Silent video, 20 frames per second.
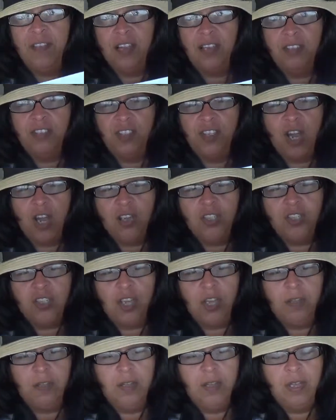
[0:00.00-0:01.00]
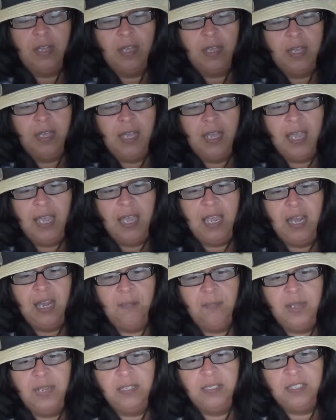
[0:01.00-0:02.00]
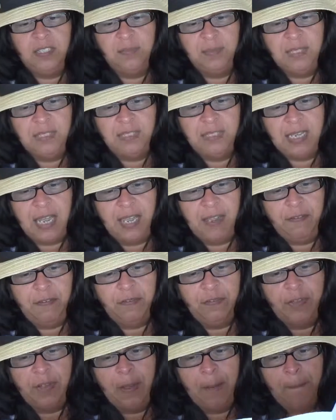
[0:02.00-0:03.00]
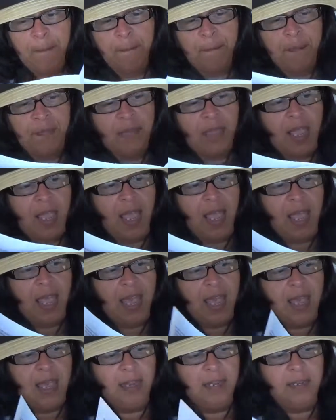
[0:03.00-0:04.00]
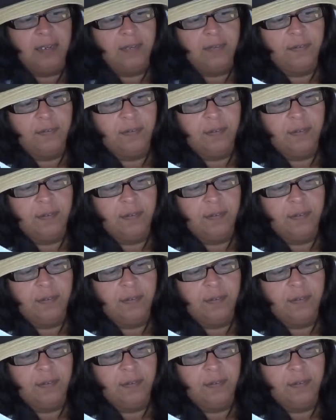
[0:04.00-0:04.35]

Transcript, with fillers: that's Yasha. And it means to be safe. And